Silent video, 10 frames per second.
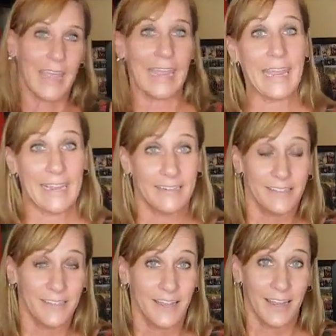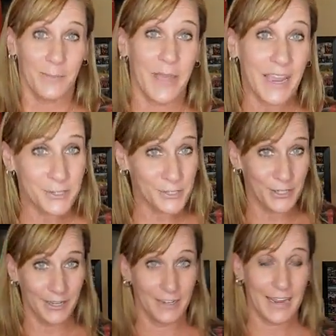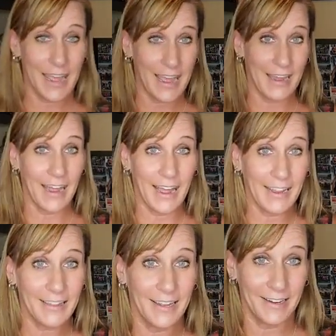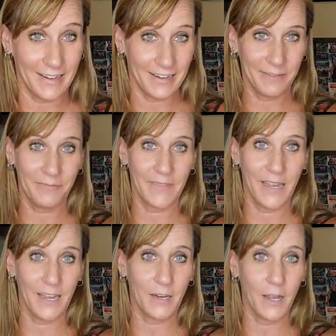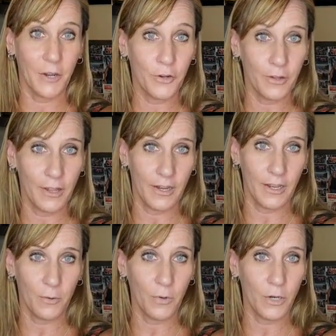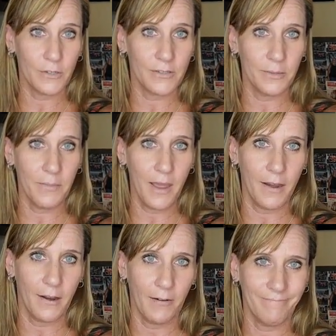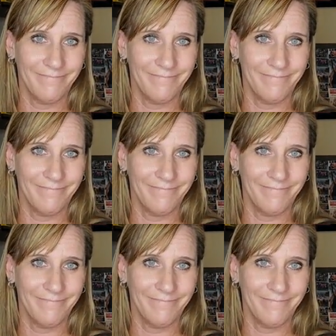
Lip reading: And I'm excellent at highlighting and underlining words that matter.